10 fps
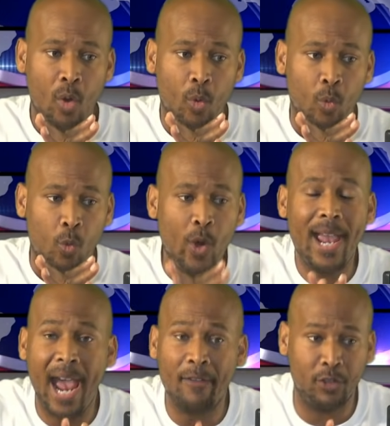we
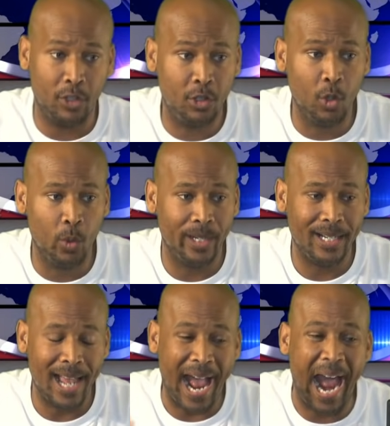have to do it
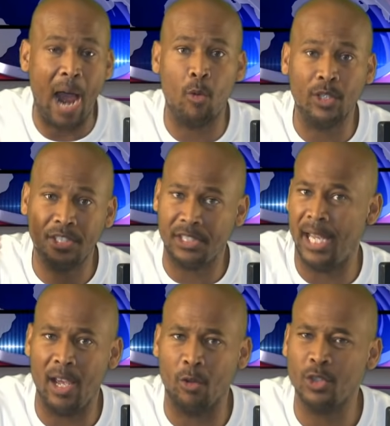
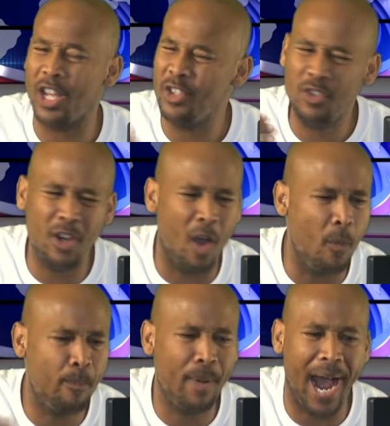ourselves.
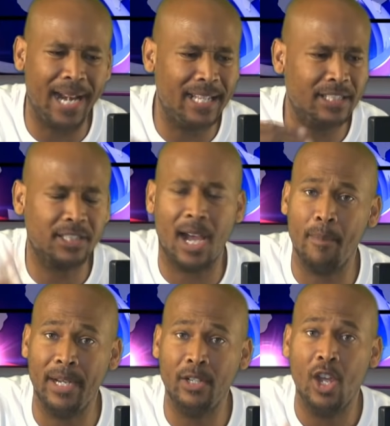Nobody is
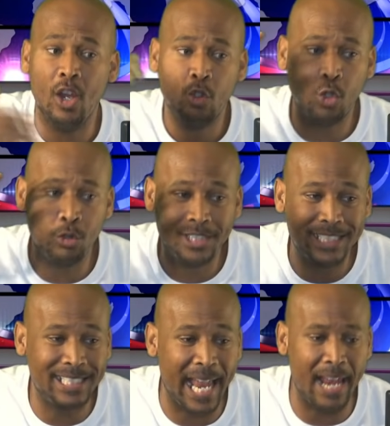coming to
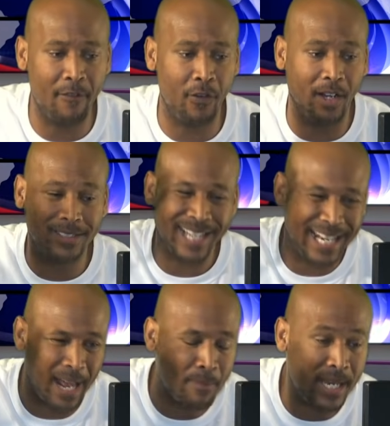save us.
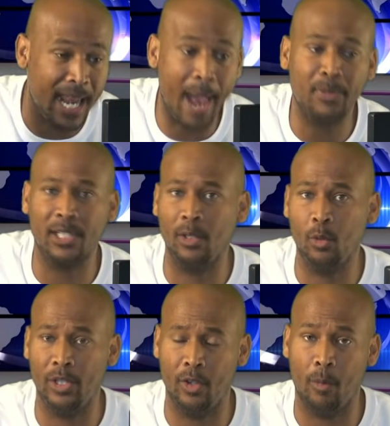And I mean,
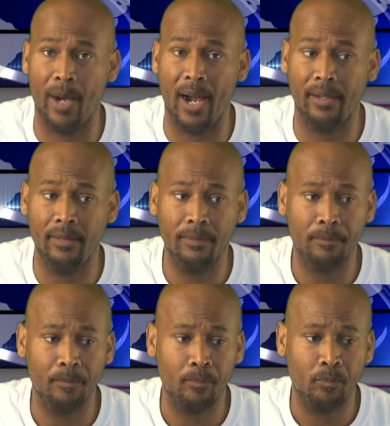absolutely nobody.
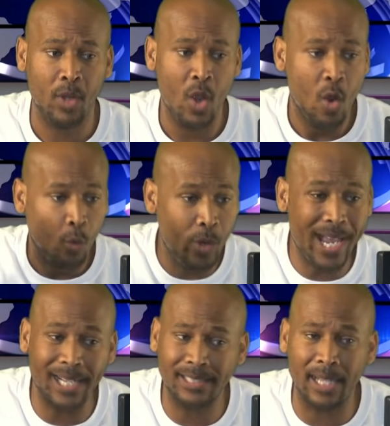We
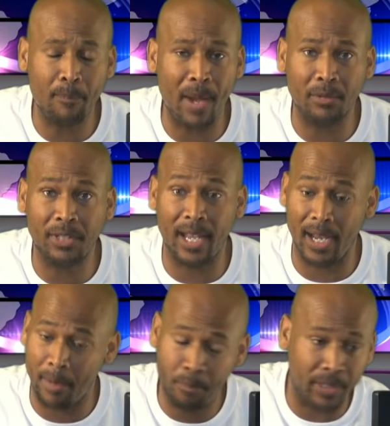got to step out there
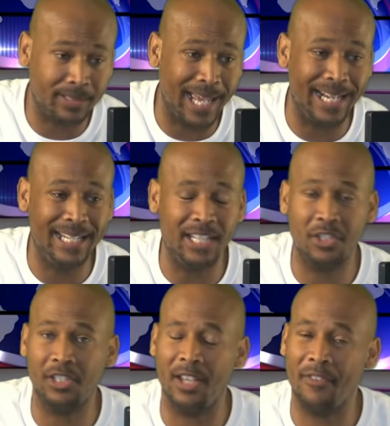and put that
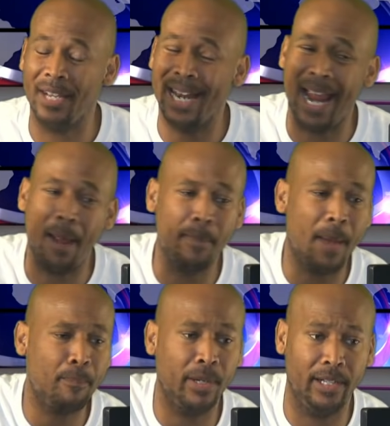initiative in, and I am
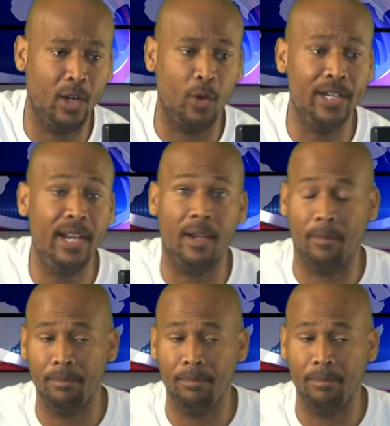not putting it on them.